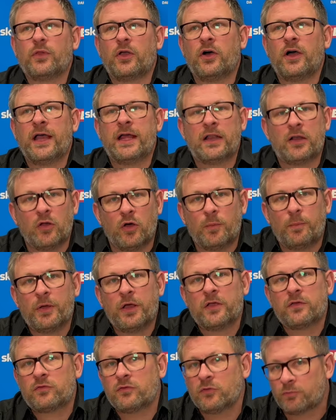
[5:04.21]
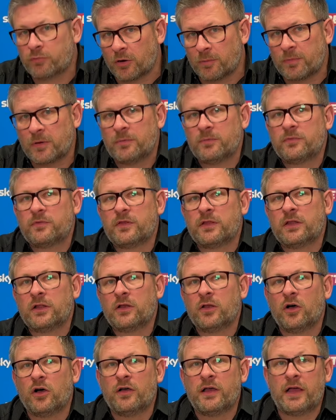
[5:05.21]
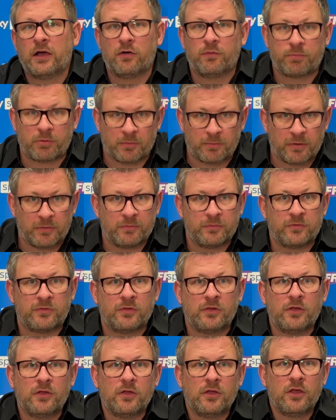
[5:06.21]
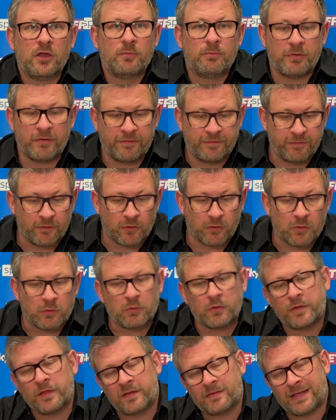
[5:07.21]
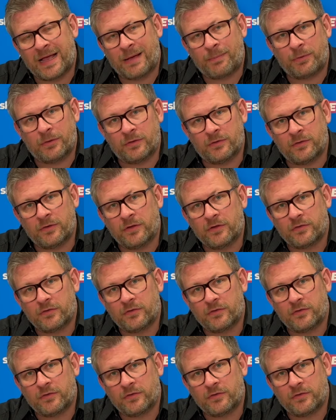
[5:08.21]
I had a lot of personal problems and a lot of health problems before all of this happened.